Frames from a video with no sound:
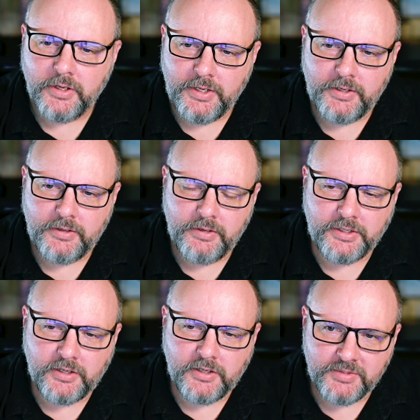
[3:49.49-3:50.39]

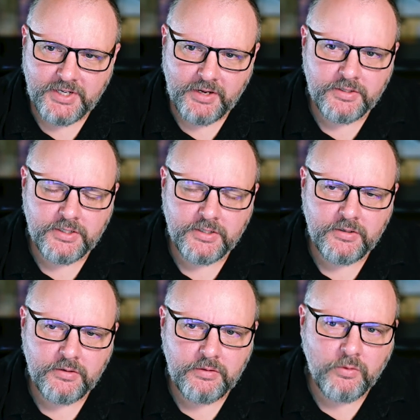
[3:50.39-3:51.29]
It comes down to
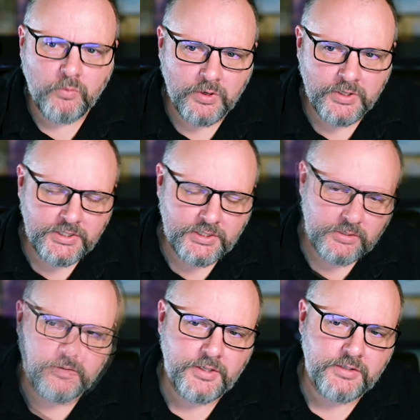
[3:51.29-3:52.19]
once
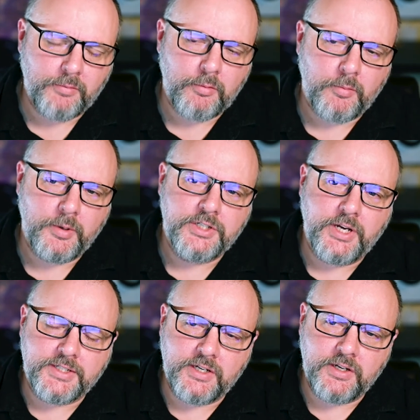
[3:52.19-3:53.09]
things are implemented in
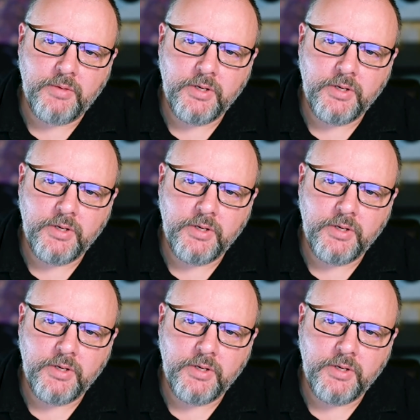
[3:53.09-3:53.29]
JSM,